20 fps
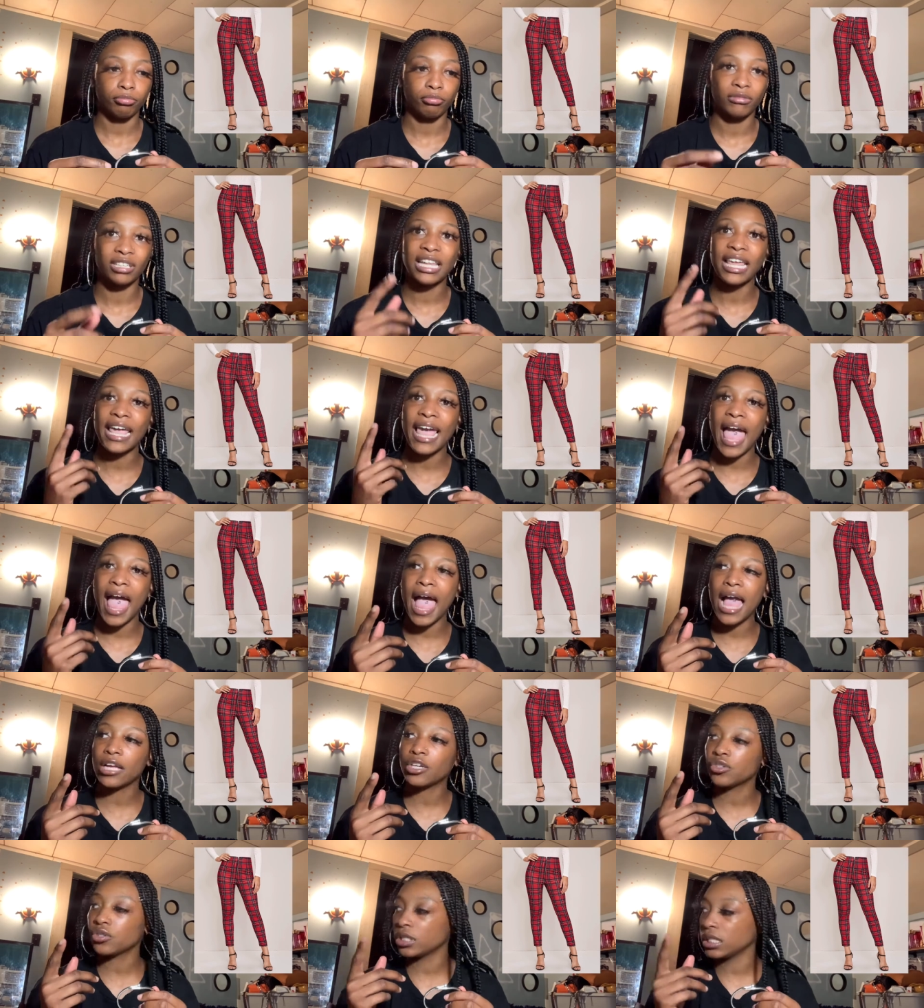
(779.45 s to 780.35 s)
they
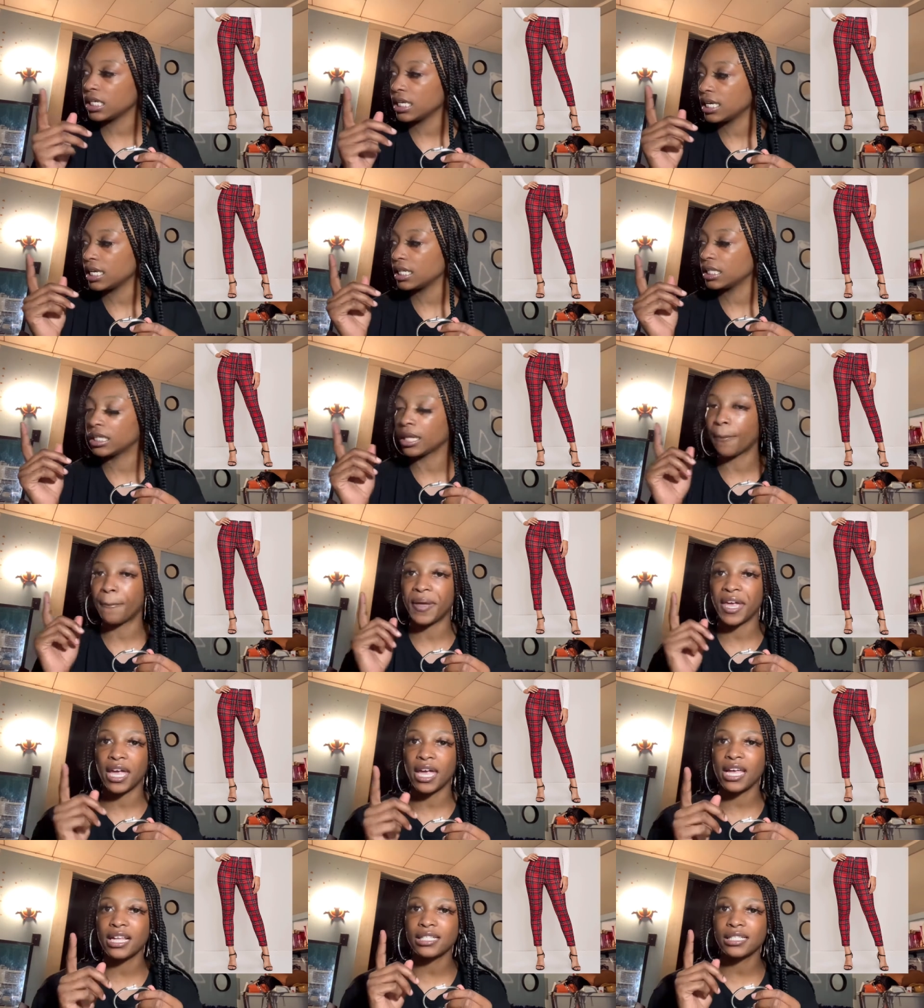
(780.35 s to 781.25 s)
actually, the
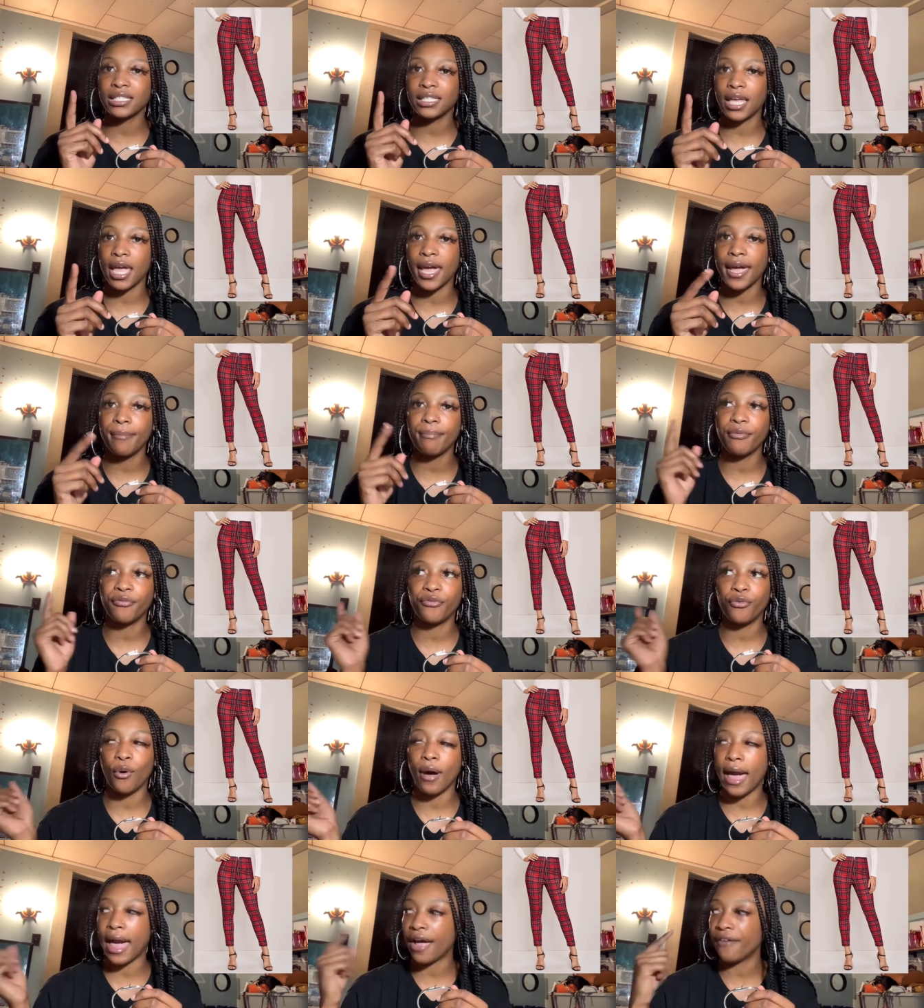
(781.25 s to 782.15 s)
pants came
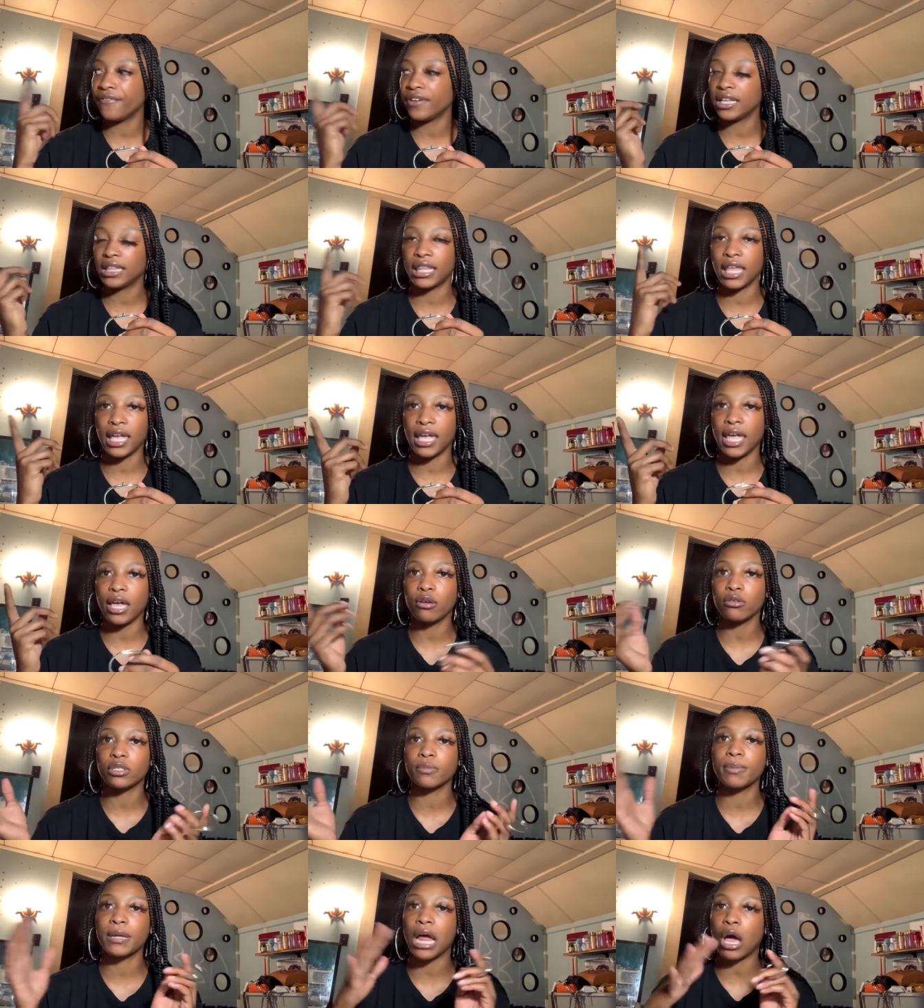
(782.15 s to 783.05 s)
before everything
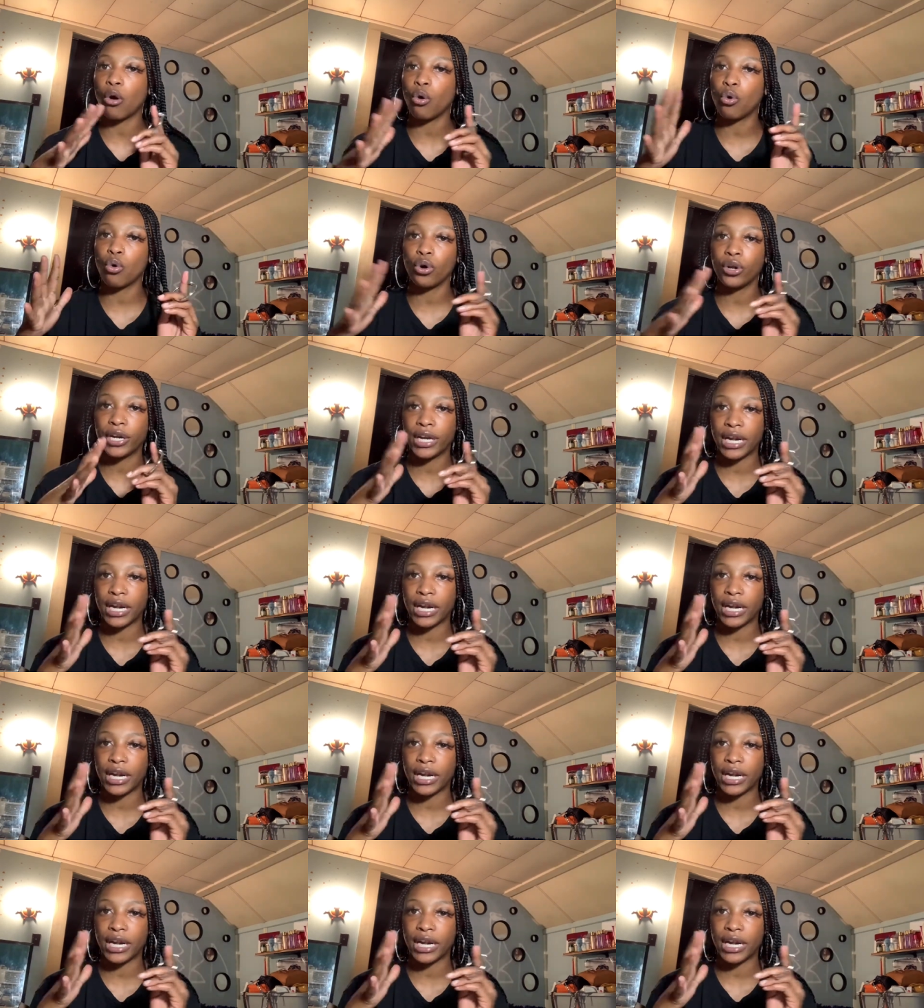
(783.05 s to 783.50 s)
else, but I ordered